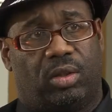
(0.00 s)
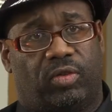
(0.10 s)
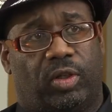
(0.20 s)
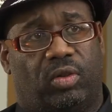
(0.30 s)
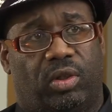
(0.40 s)

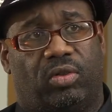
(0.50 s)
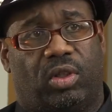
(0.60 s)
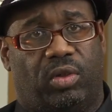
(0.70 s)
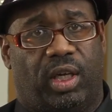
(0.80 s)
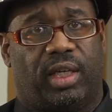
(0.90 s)

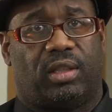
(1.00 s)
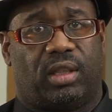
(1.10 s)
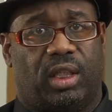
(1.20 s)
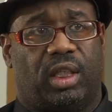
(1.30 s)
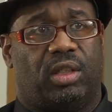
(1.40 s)
So yes,
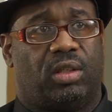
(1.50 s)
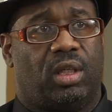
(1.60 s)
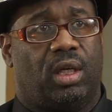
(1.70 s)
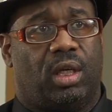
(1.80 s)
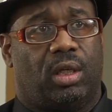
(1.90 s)
it is
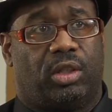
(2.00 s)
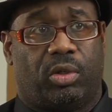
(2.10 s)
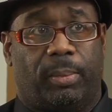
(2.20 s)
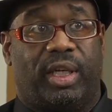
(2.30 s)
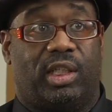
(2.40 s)
a
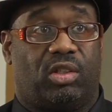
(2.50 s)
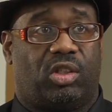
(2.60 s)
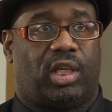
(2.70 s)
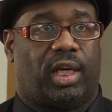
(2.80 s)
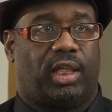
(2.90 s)
tremendous
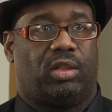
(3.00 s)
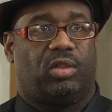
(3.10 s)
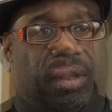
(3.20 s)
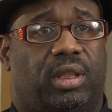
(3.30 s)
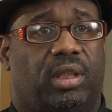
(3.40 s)
change.